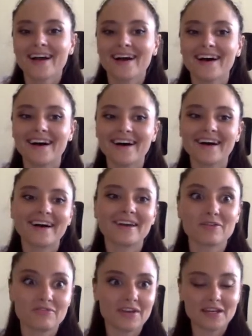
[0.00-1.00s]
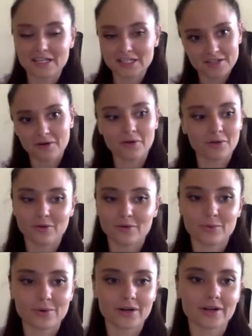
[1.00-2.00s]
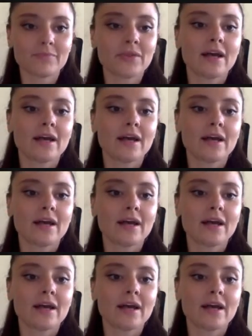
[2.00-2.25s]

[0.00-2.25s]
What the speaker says: you finished all your work.